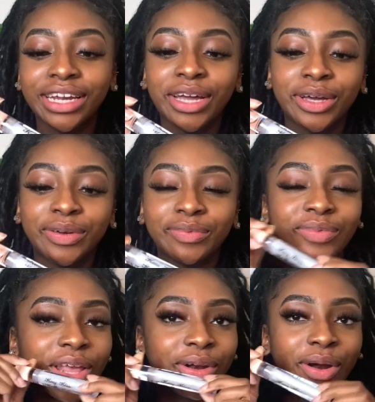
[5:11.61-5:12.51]
I
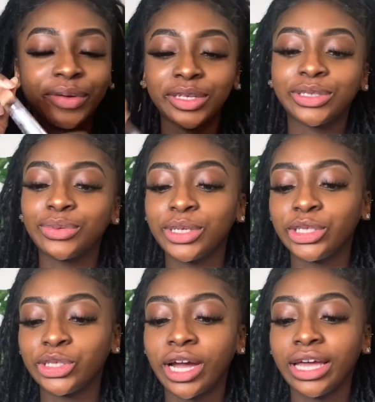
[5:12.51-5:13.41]
don't know, I really just want to
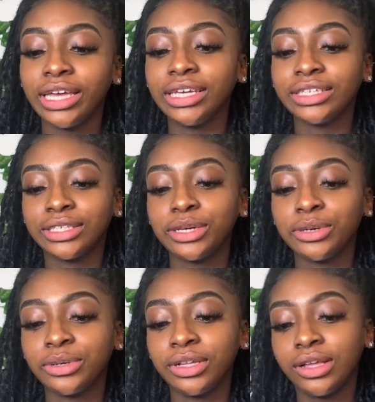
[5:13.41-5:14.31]
try it, so
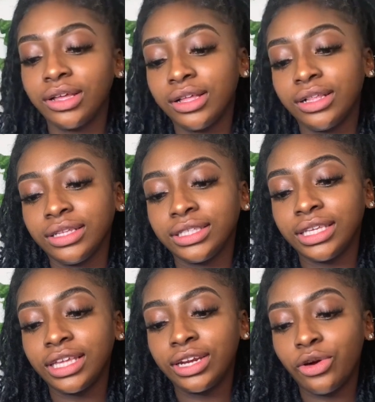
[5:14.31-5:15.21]
let's
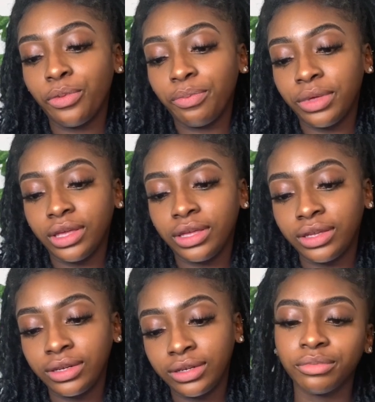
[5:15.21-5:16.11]
get it
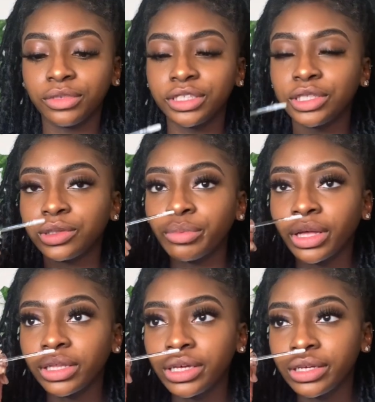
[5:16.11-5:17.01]
open. I'm gonna
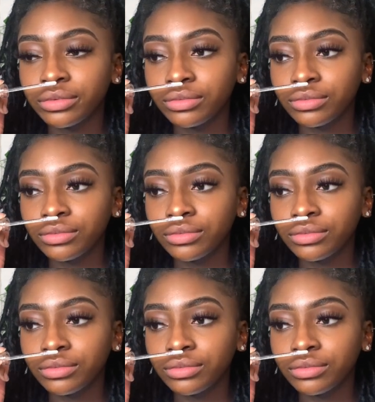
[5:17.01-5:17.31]
smell it.